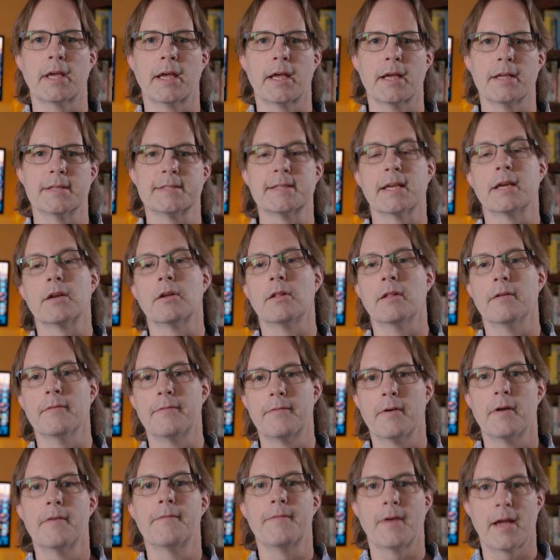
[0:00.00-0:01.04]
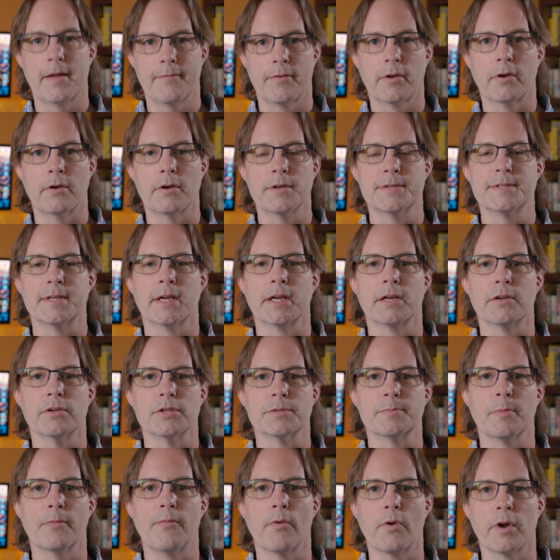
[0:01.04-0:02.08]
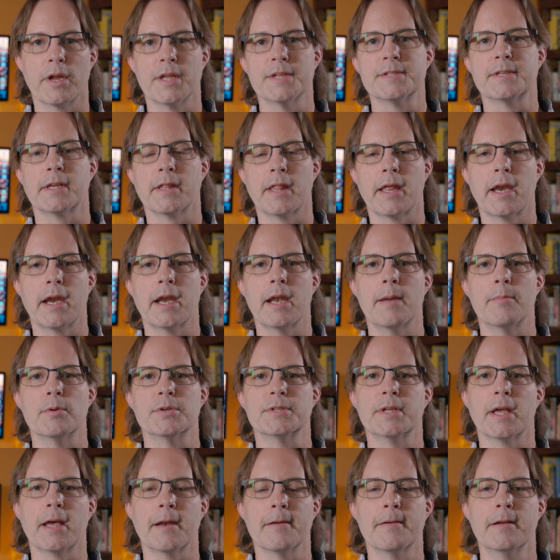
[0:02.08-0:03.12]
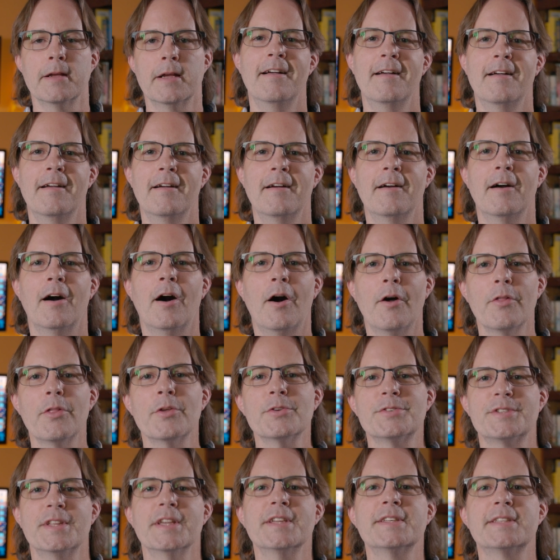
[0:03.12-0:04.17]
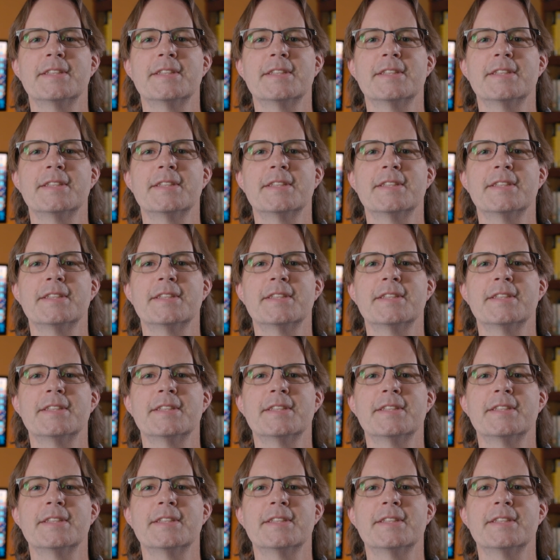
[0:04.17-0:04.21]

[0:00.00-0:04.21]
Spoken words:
a cycle of 500 cycles before it gets to that 80%. All those things